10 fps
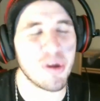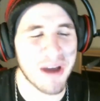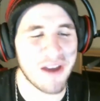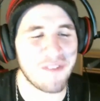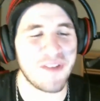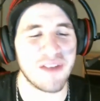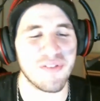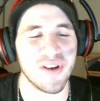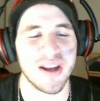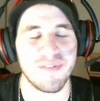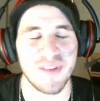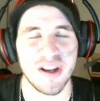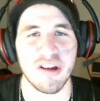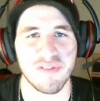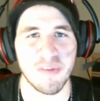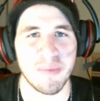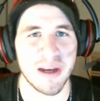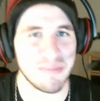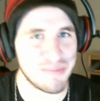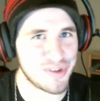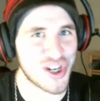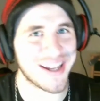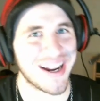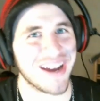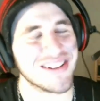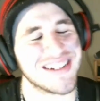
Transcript: of my favorite videos from him. Check it out.